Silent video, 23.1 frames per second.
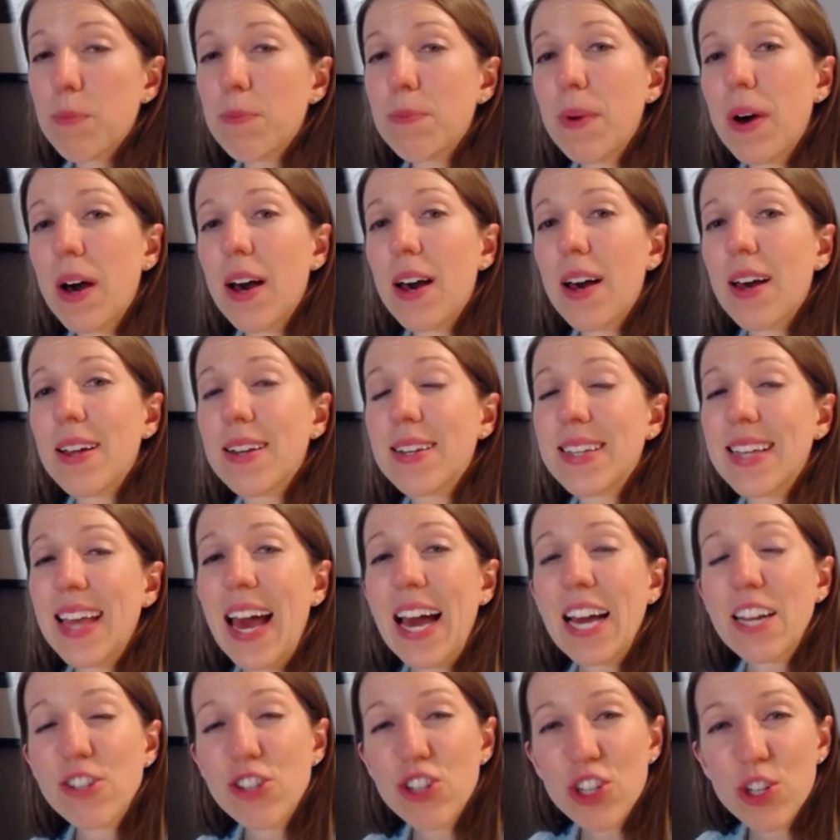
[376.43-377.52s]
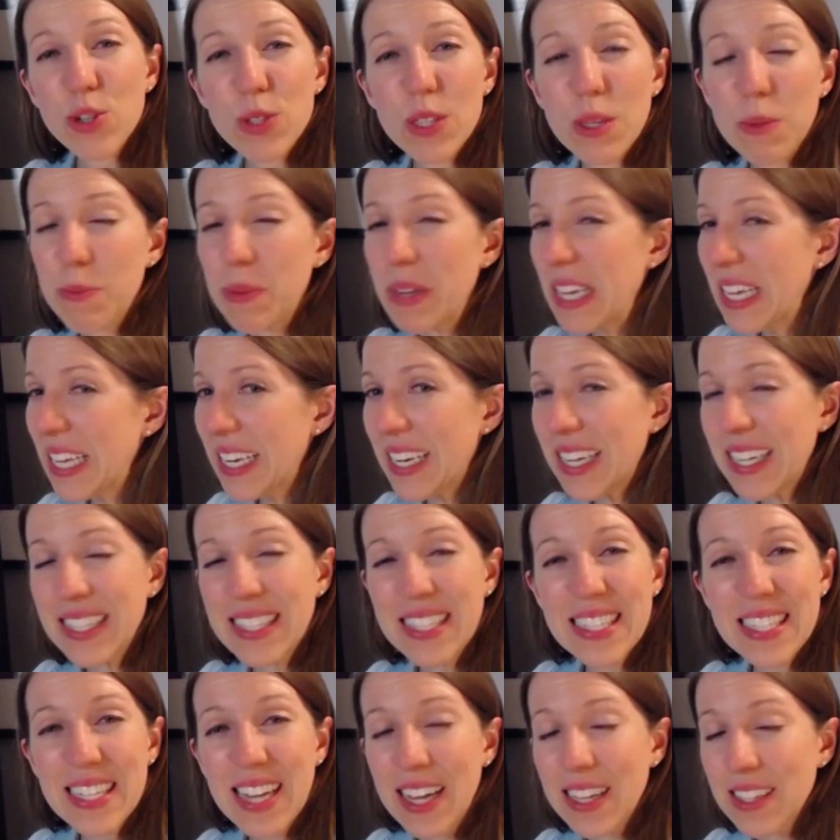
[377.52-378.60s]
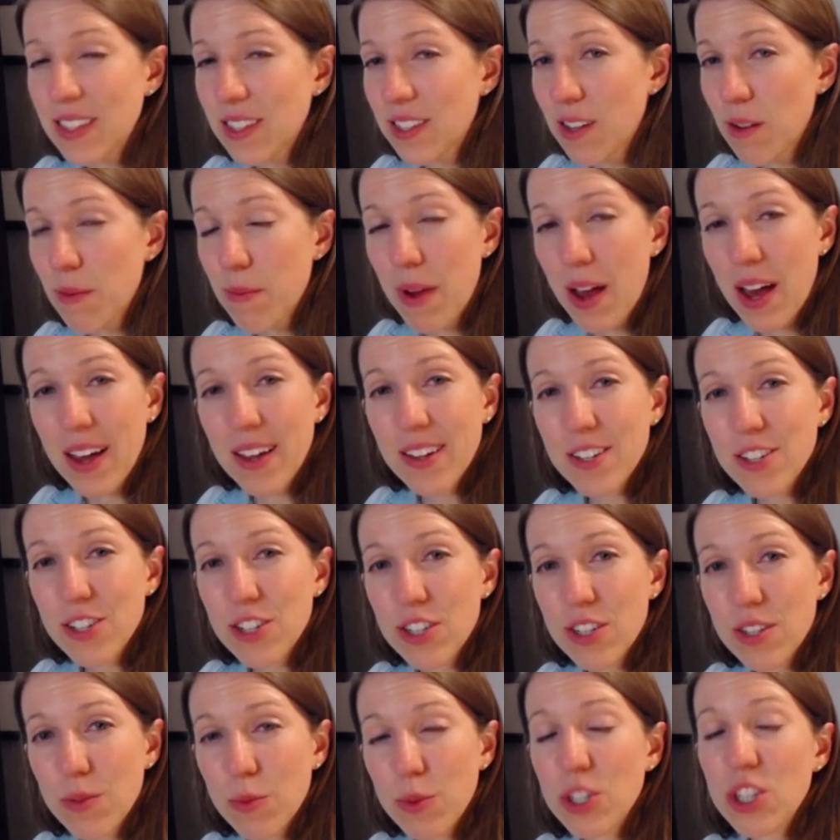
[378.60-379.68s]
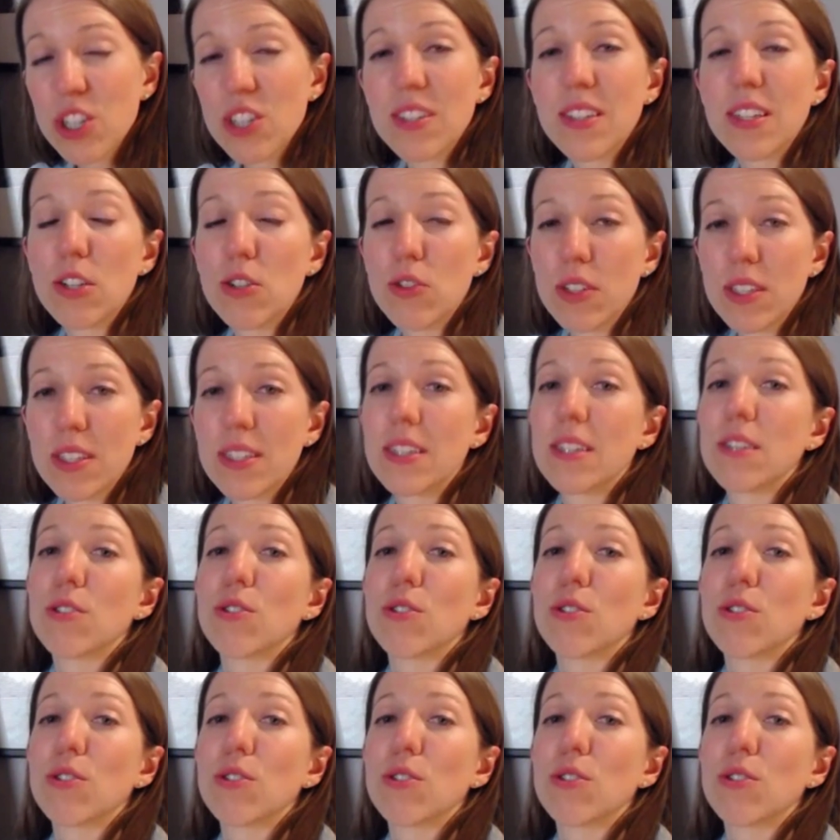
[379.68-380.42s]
But cashews and peanuts, not so much, which is interesting.